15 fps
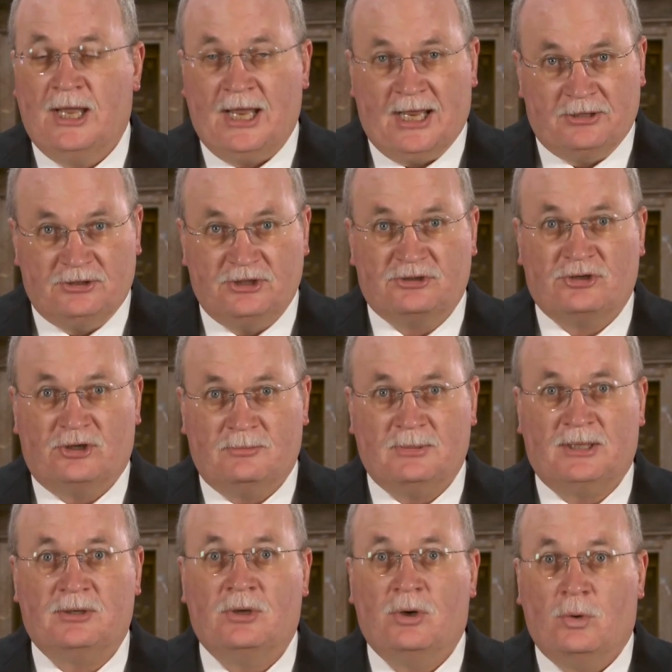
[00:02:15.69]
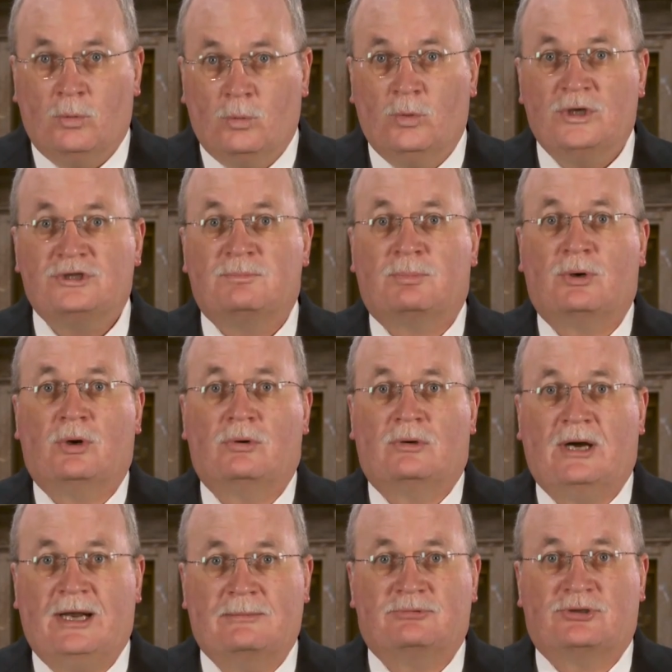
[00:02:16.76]
and determine which
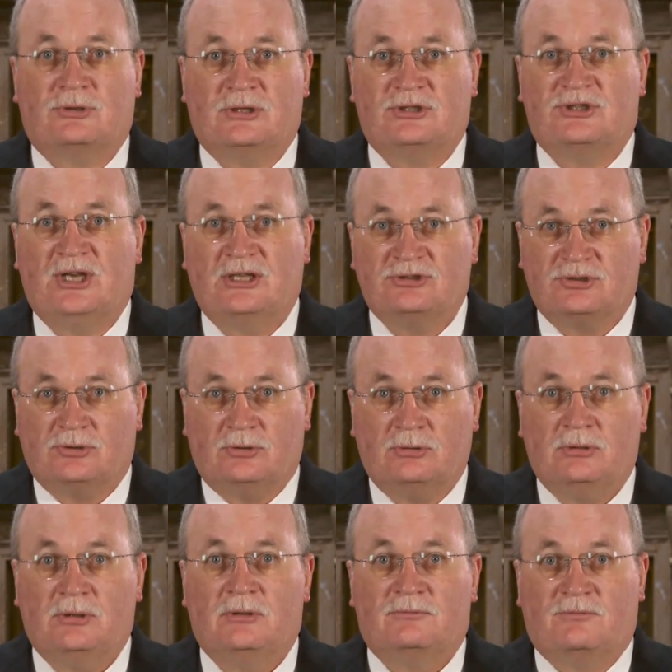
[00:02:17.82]
programs are essential